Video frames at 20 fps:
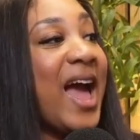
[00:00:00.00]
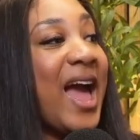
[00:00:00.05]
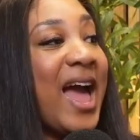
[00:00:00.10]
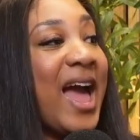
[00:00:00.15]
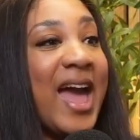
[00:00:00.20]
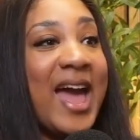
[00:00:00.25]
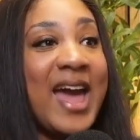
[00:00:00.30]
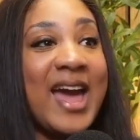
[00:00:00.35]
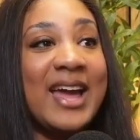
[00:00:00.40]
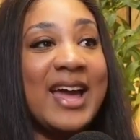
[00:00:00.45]

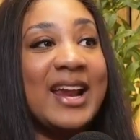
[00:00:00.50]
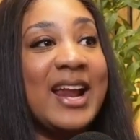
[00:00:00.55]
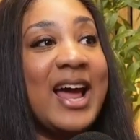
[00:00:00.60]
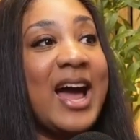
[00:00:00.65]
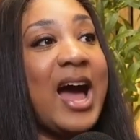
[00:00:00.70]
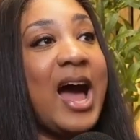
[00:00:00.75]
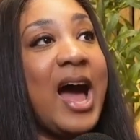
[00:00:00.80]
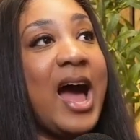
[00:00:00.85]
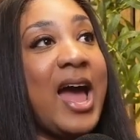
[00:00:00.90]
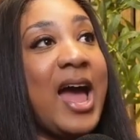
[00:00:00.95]
And
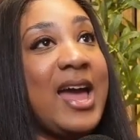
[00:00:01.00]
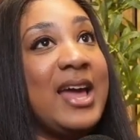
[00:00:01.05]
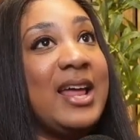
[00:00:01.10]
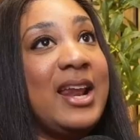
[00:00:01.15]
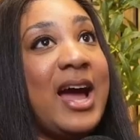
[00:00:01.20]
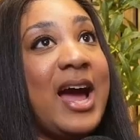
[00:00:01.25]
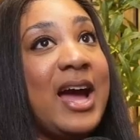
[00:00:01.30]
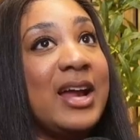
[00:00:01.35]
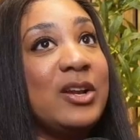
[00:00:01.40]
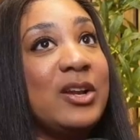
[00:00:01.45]

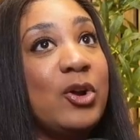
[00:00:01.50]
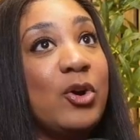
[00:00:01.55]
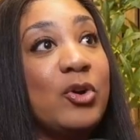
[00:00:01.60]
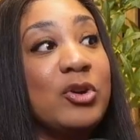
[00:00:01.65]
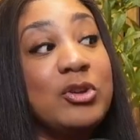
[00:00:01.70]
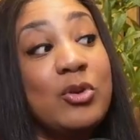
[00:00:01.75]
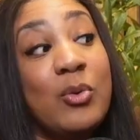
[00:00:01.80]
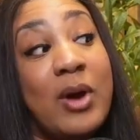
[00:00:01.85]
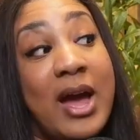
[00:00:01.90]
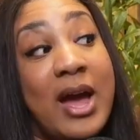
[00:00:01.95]
I know
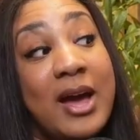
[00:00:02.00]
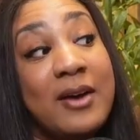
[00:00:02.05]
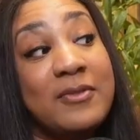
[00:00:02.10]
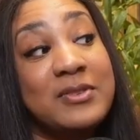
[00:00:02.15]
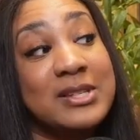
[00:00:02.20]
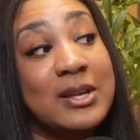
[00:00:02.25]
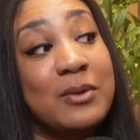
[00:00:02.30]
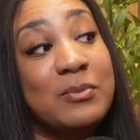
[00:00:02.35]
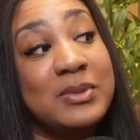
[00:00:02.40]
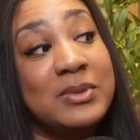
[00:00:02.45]
you have
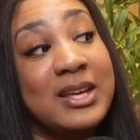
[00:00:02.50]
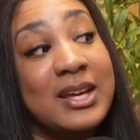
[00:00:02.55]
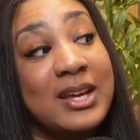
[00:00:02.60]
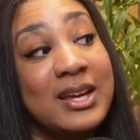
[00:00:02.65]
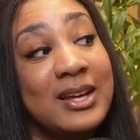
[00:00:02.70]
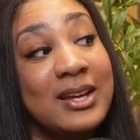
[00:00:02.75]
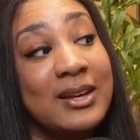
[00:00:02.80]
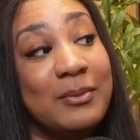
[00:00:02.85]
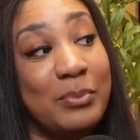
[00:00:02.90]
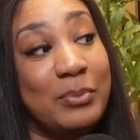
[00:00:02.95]

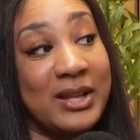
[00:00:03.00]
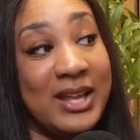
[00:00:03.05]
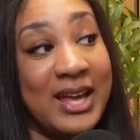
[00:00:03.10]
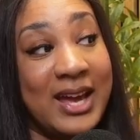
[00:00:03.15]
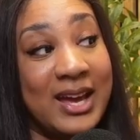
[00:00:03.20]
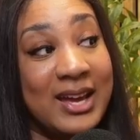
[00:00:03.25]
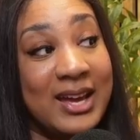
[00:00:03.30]
something planned.